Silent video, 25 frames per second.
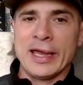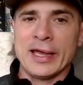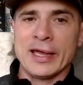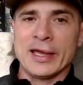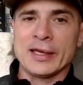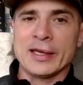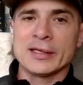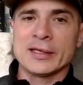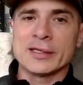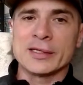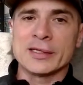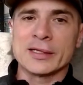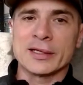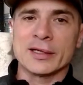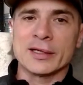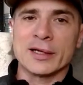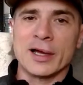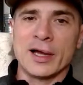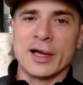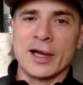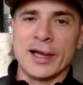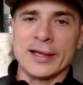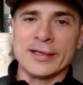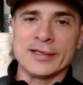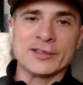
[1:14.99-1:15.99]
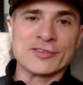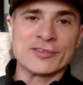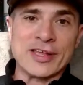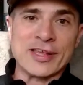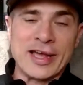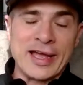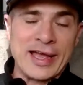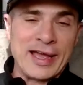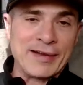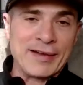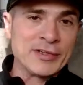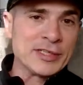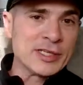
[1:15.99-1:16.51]
And I
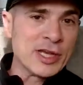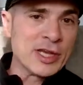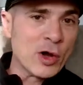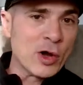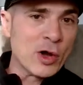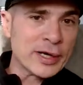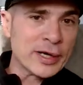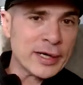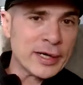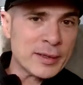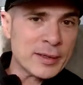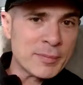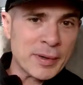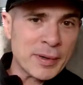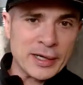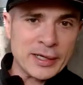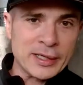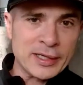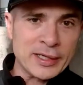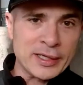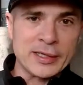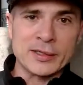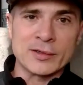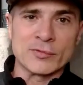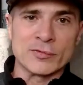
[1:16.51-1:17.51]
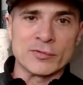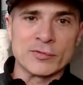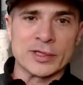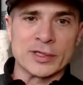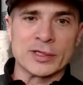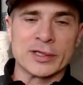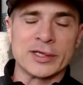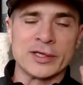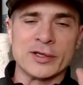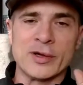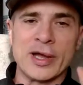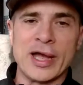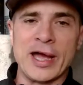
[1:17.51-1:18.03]
just haven't known anybody
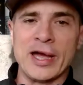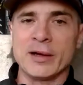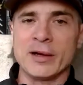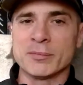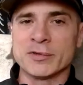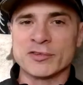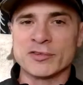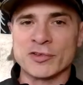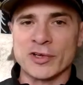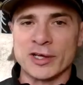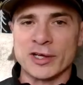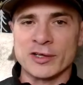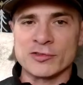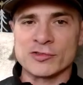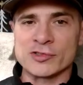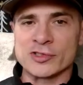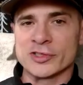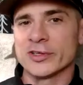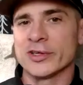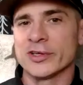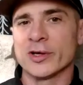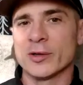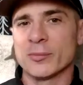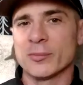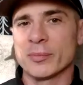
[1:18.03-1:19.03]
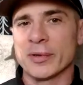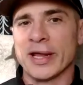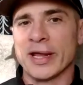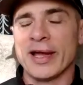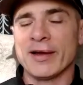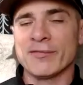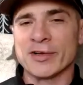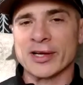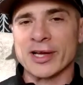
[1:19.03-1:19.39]
really who had a massage studio,